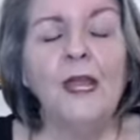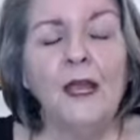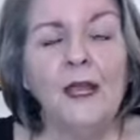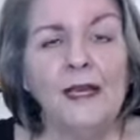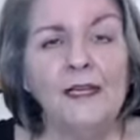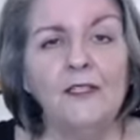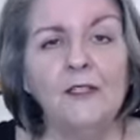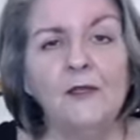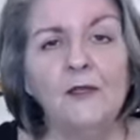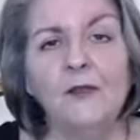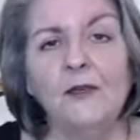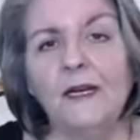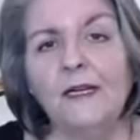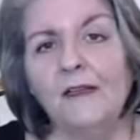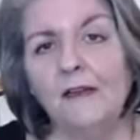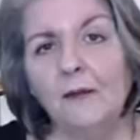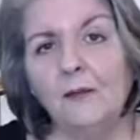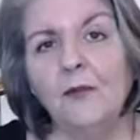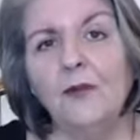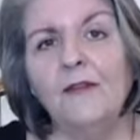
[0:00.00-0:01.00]
I know a
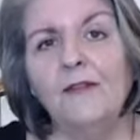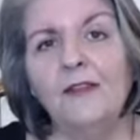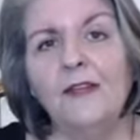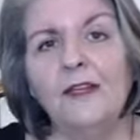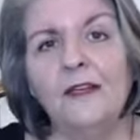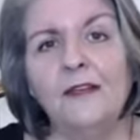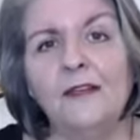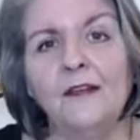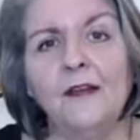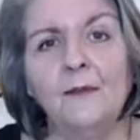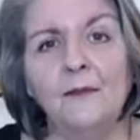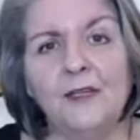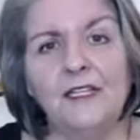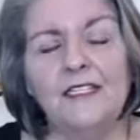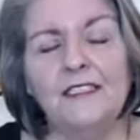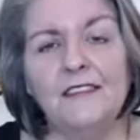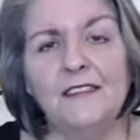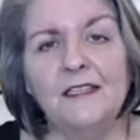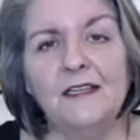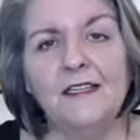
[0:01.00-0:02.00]
couple of the
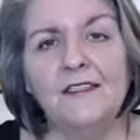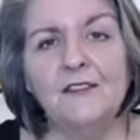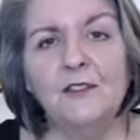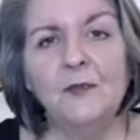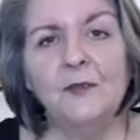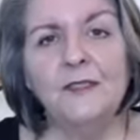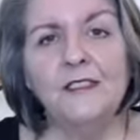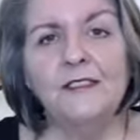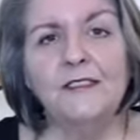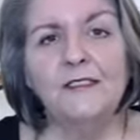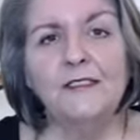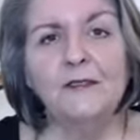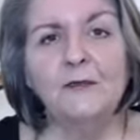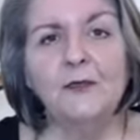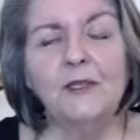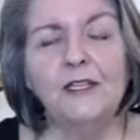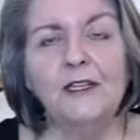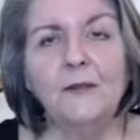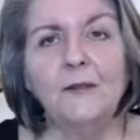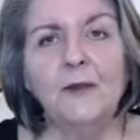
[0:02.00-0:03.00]
companies that I do business
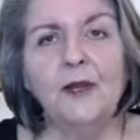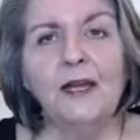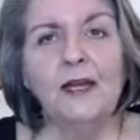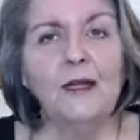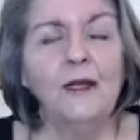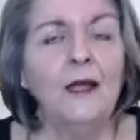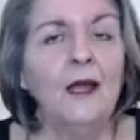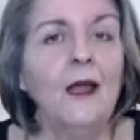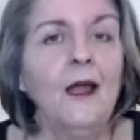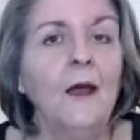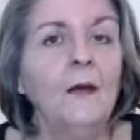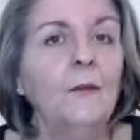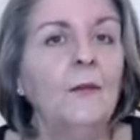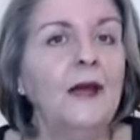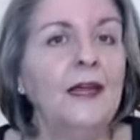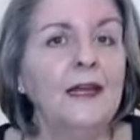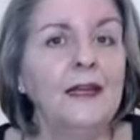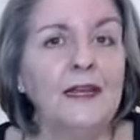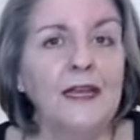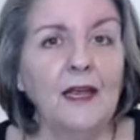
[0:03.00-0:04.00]
with, my
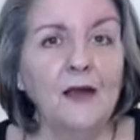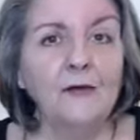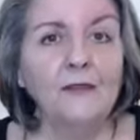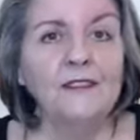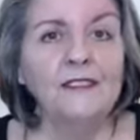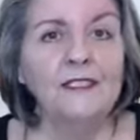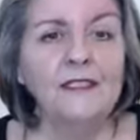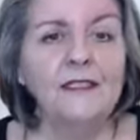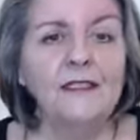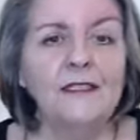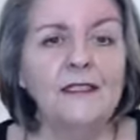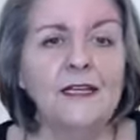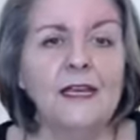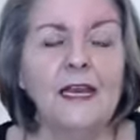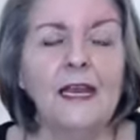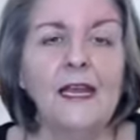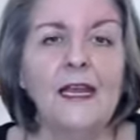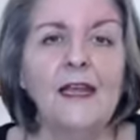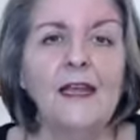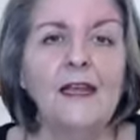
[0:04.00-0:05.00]
accountant
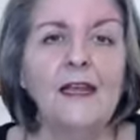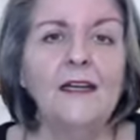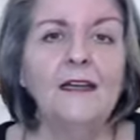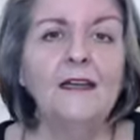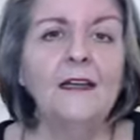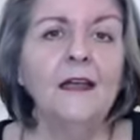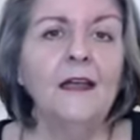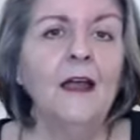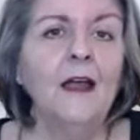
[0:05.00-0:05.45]
and